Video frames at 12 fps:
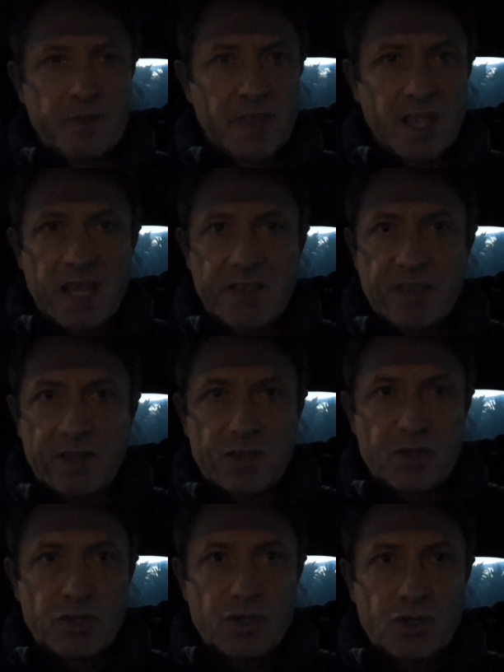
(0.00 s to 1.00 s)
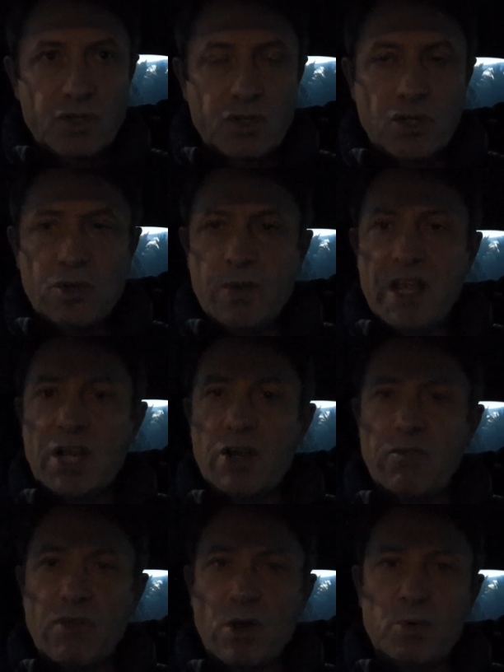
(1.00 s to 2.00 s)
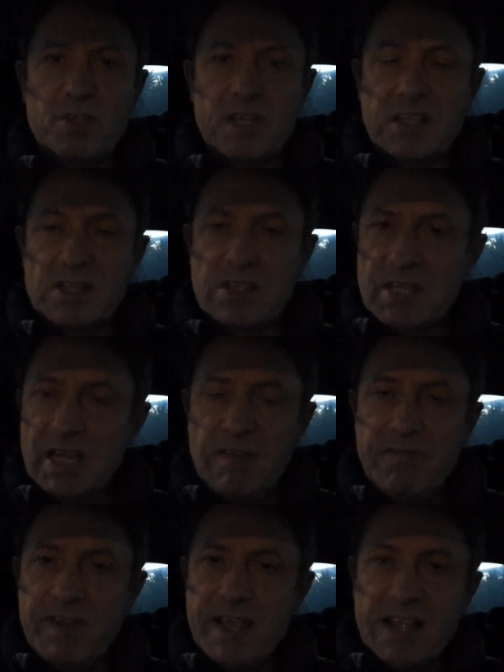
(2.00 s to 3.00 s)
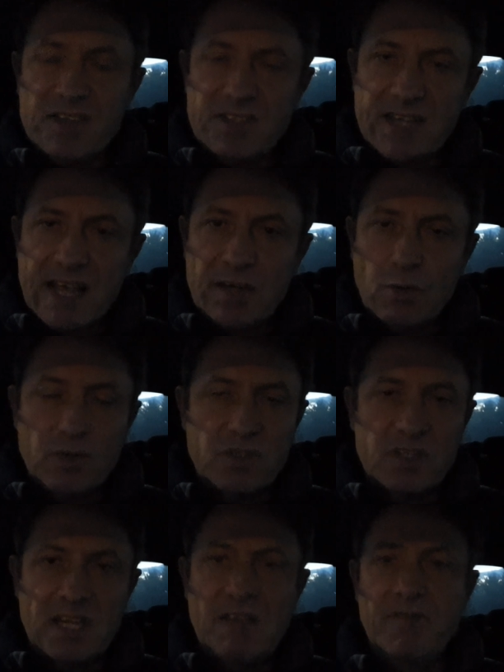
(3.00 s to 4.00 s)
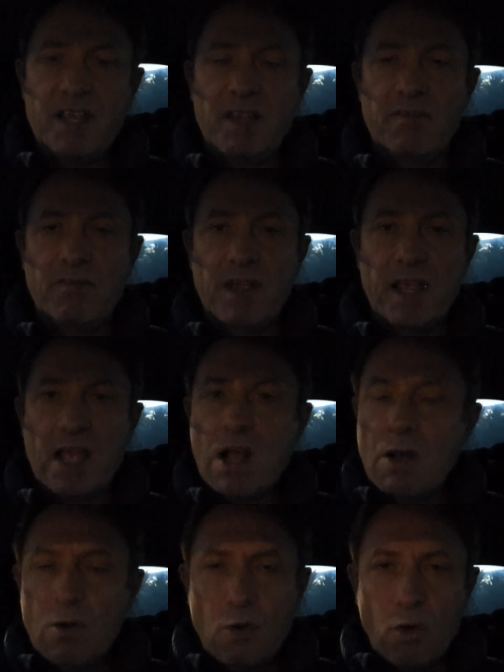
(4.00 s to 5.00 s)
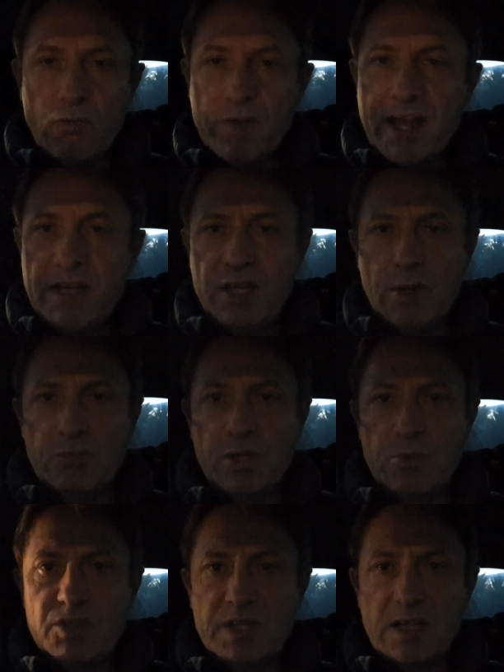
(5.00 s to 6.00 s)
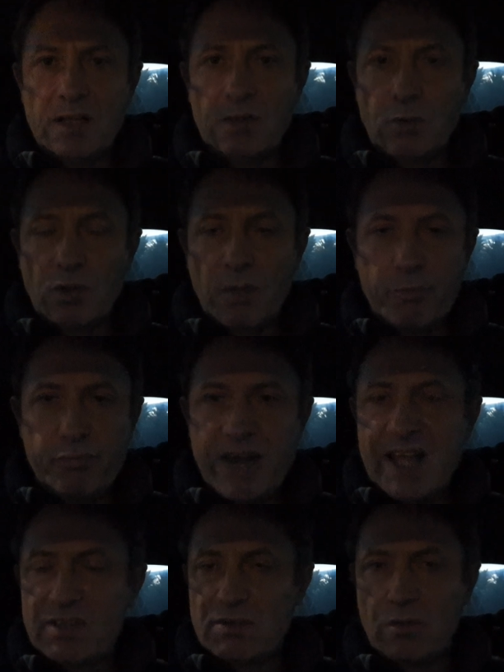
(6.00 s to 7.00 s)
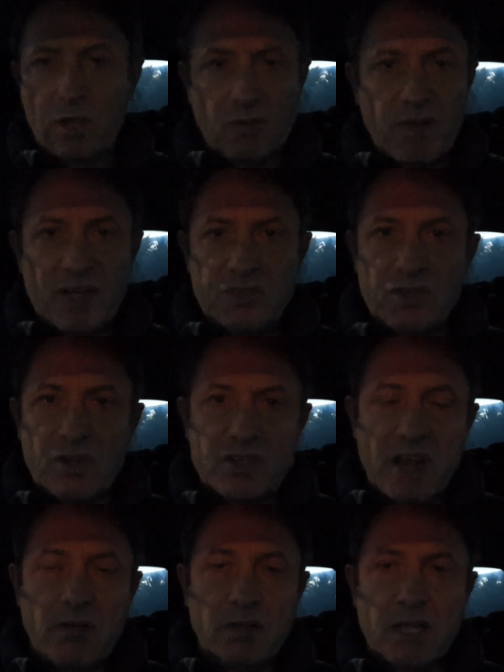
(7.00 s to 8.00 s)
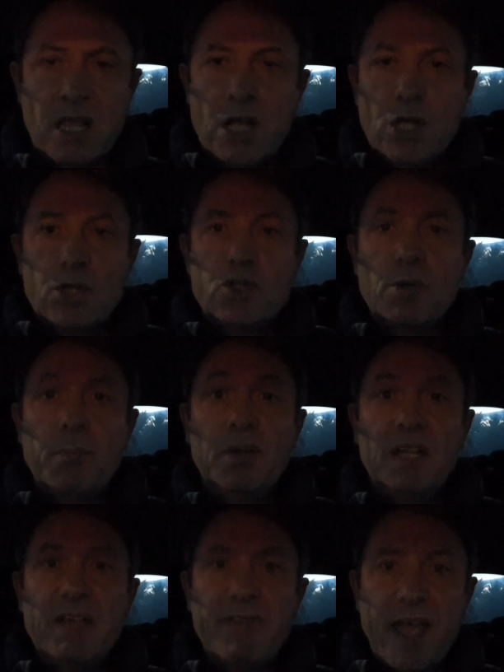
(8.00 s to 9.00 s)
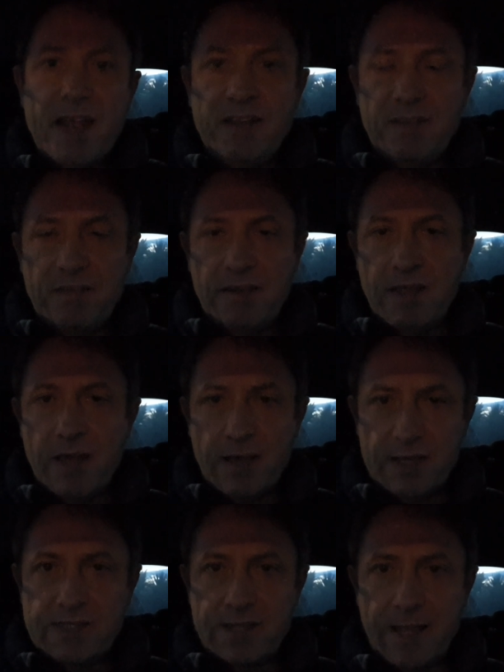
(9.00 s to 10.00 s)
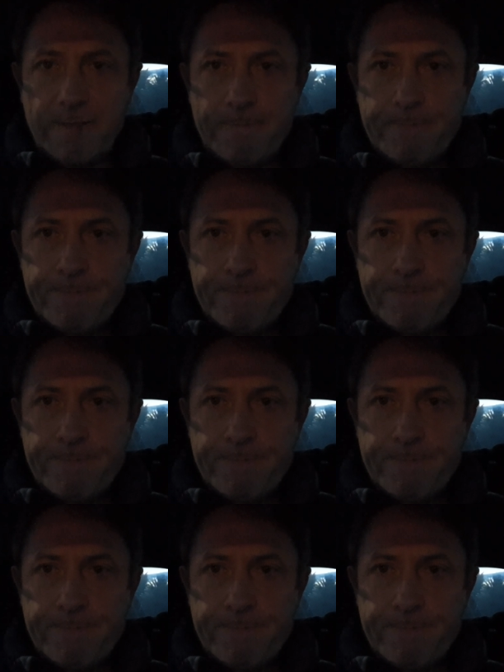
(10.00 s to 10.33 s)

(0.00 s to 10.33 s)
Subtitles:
they're either too engrossed in TVNZ or TV3 or Radio New Zealand or the press or the Christchurch Herald to believe anything I say.